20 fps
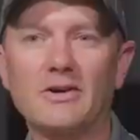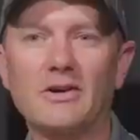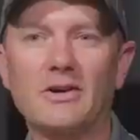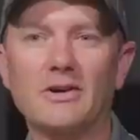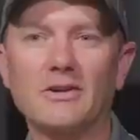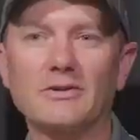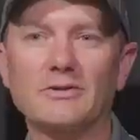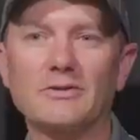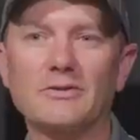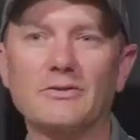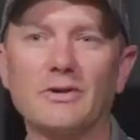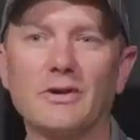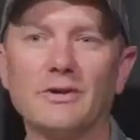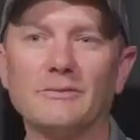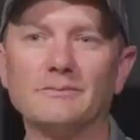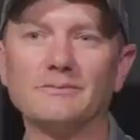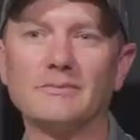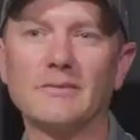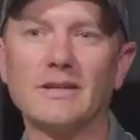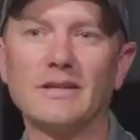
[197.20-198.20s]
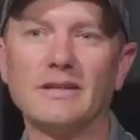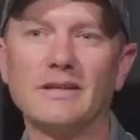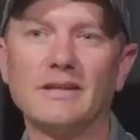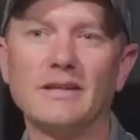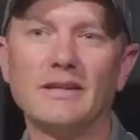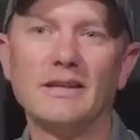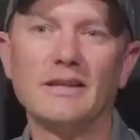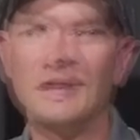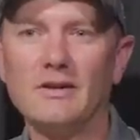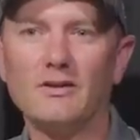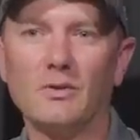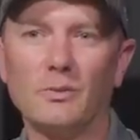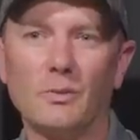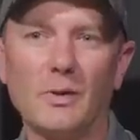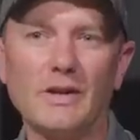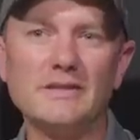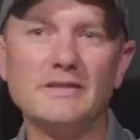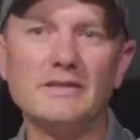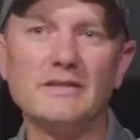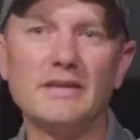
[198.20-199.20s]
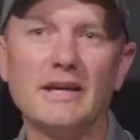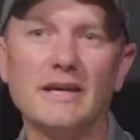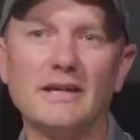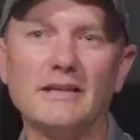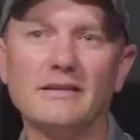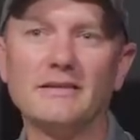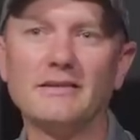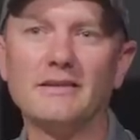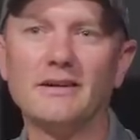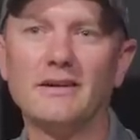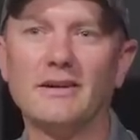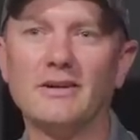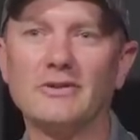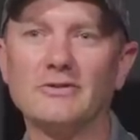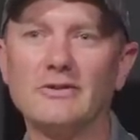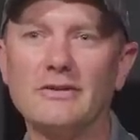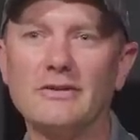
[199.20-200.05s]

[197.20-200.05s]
their cars from here on a Wednesday, uh,